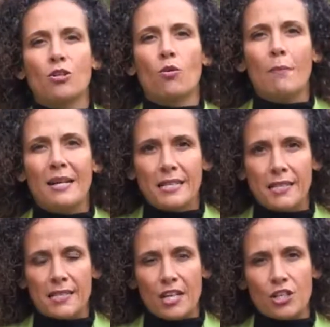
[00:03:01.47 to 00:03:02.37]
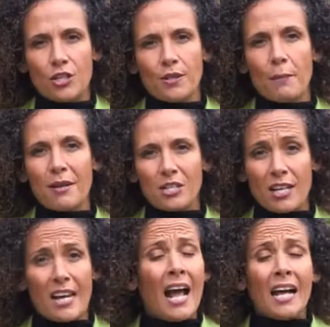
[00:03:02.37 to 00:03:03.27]
or maintenance issues
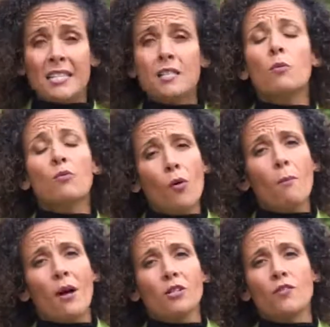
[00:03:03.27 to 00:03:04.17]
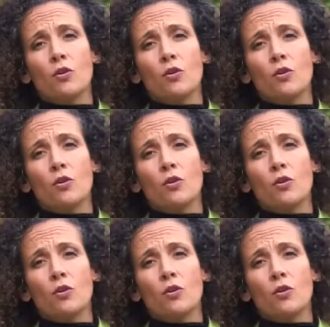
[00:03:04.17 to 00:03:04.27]
immediately, as this will form part of